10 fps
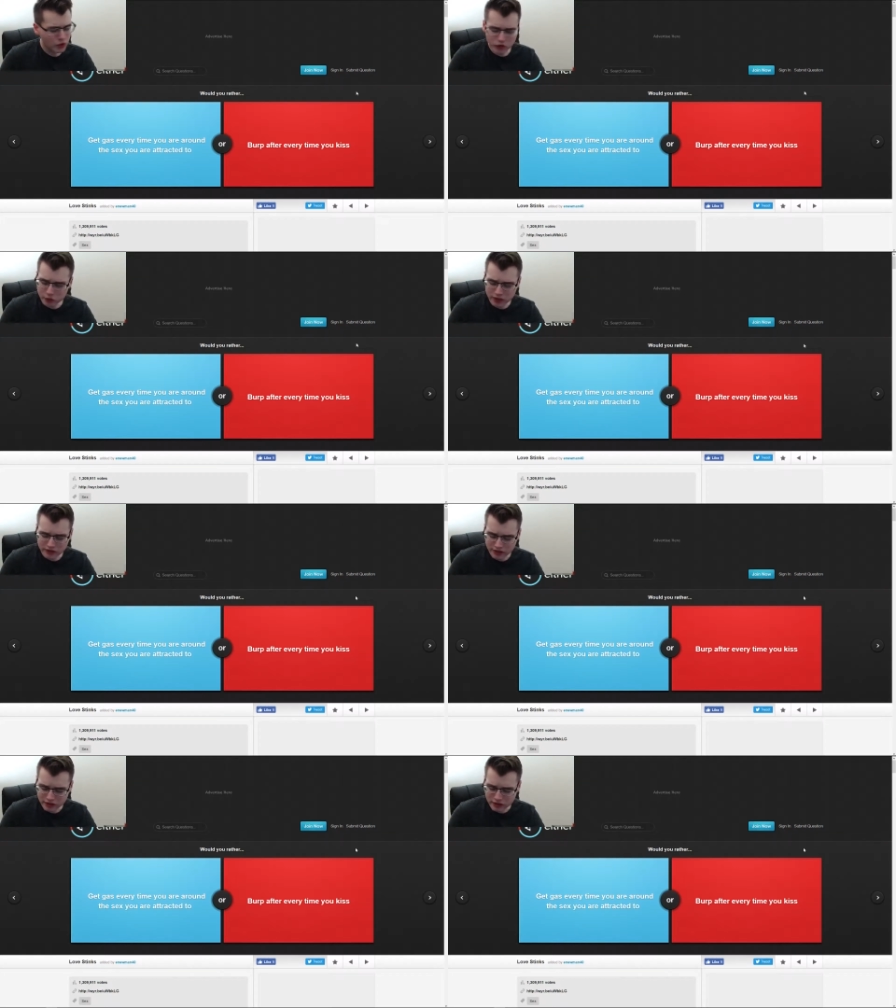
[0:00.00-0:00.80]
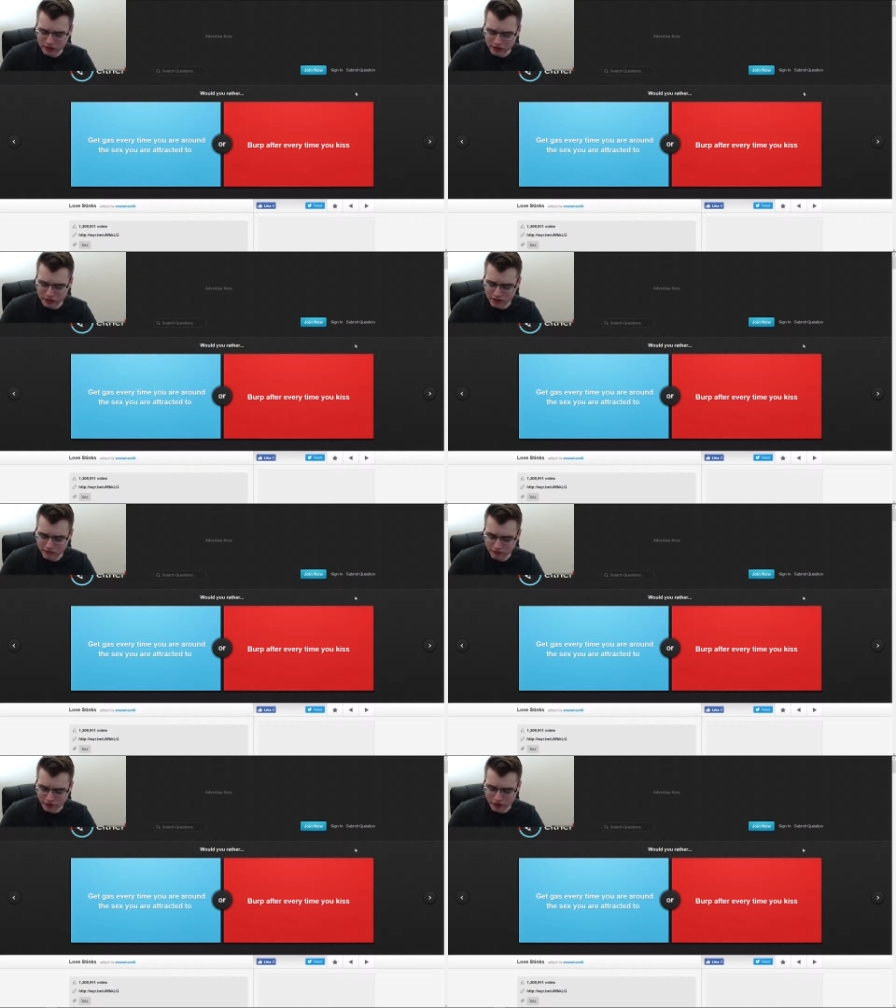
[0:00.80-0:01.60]
What is it? You can
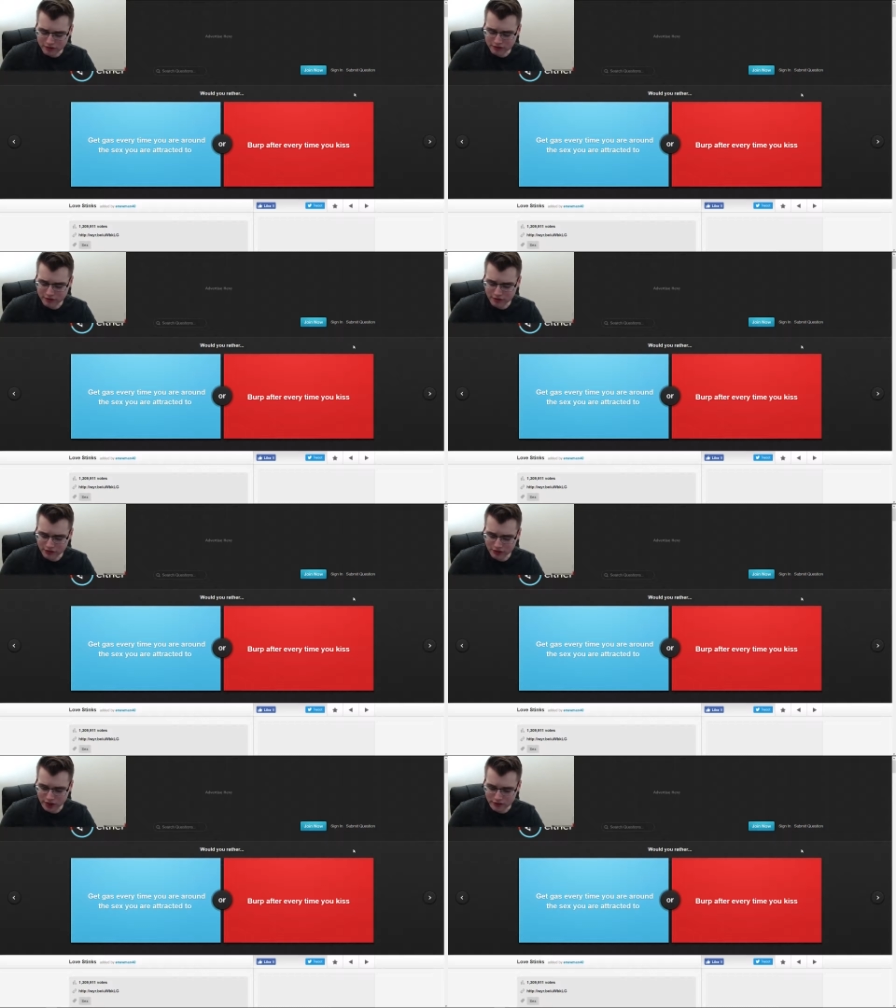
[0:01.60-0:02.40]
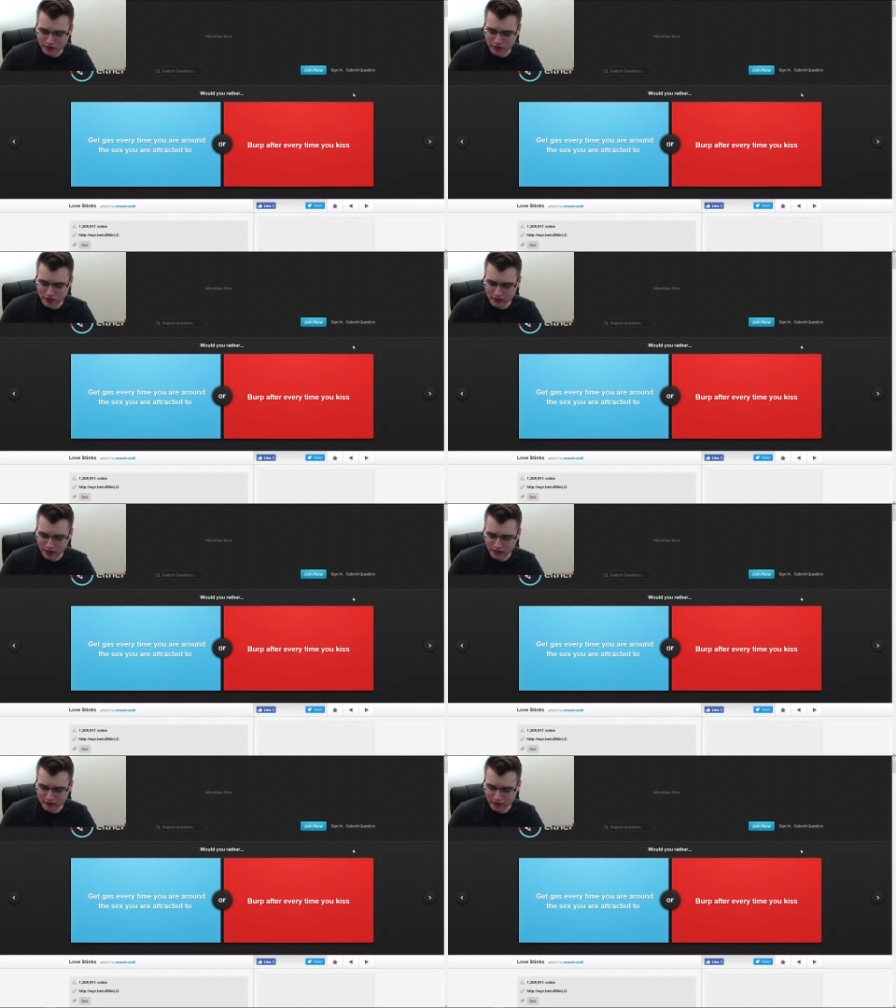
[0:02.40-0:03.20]
fart
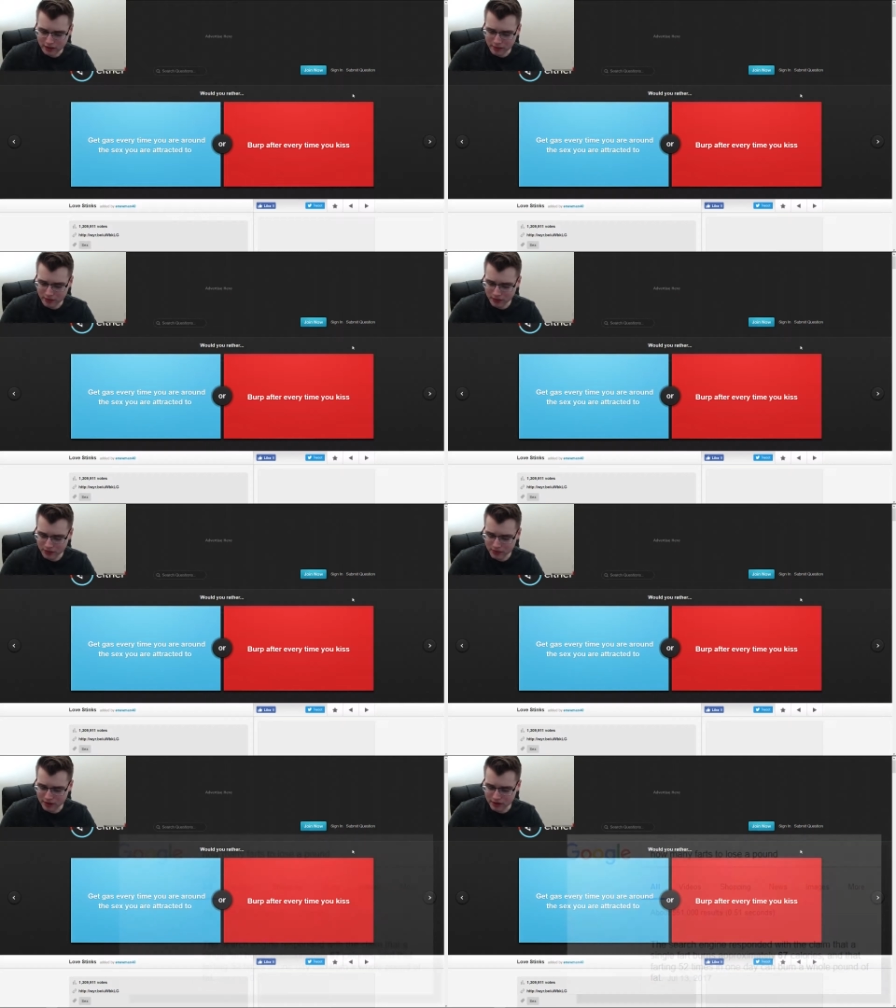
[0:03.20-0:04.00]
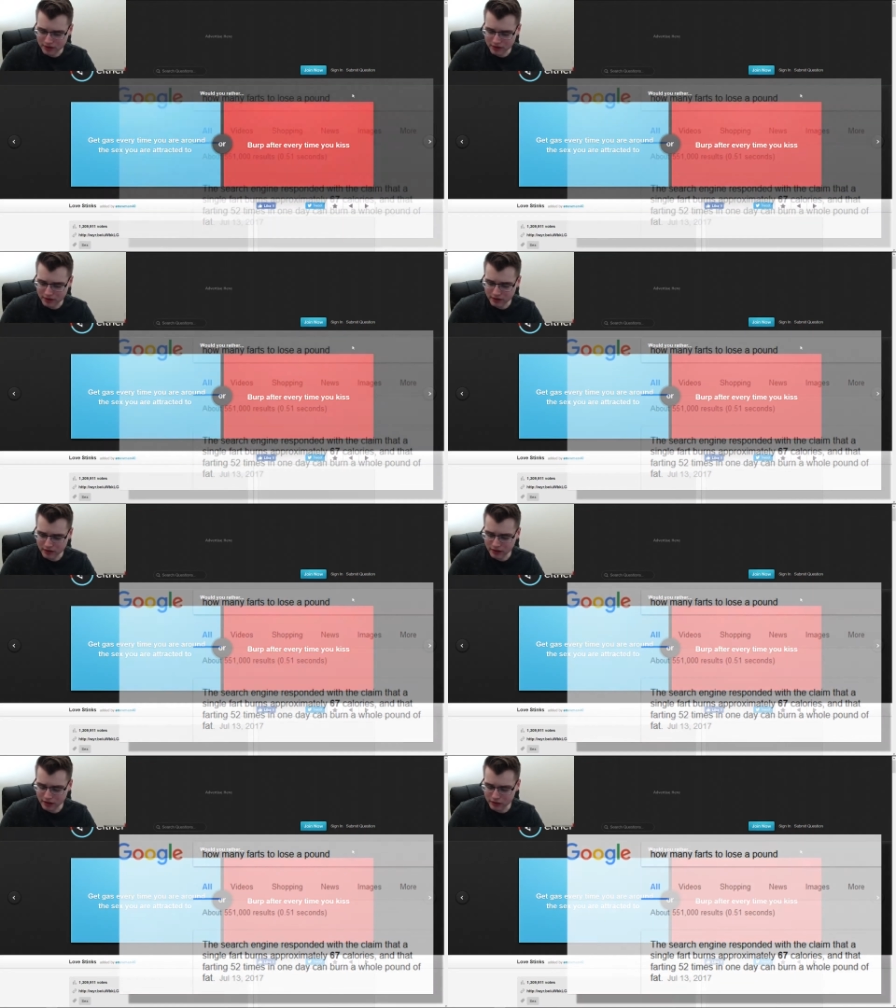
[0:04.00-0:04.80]
78 times or something
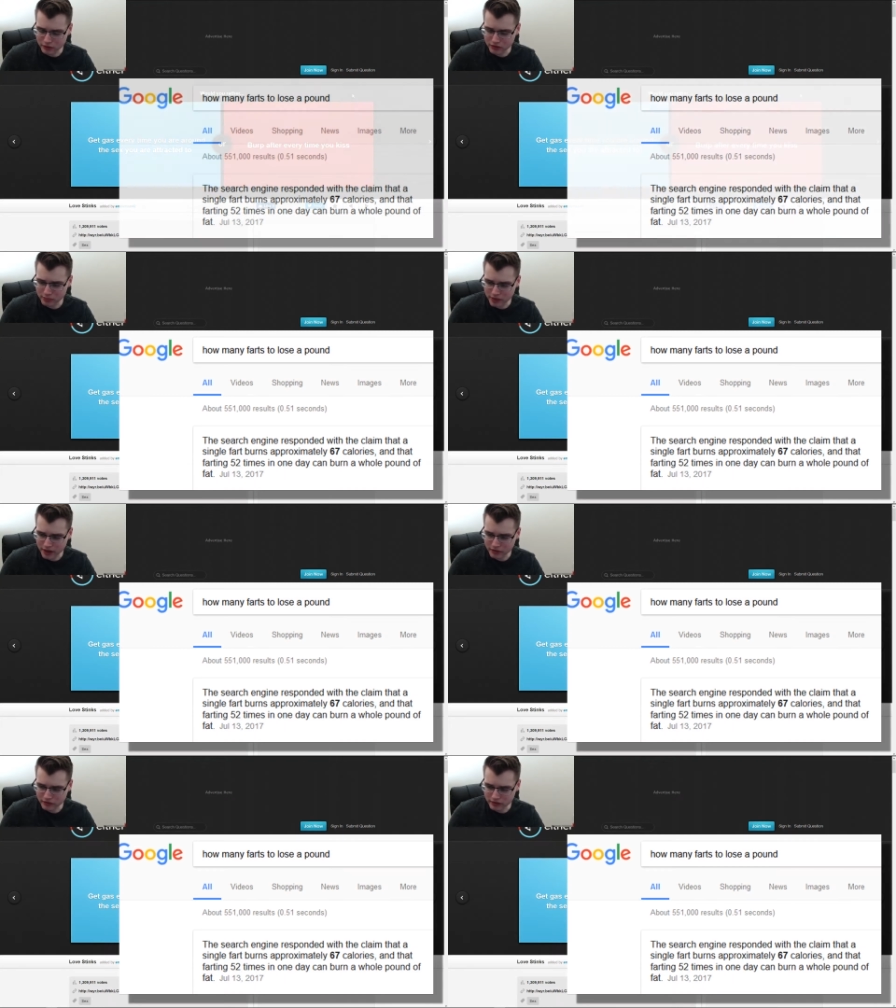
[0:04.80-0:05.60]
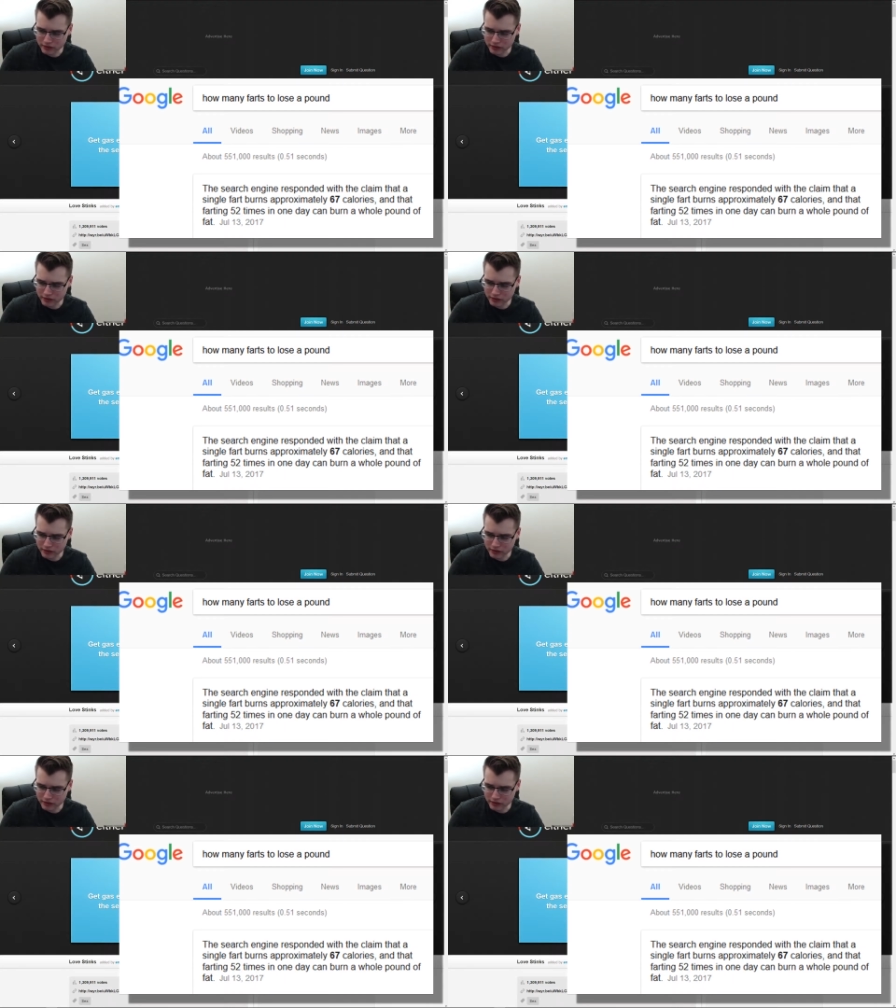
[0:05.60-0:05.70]
and lose a pound.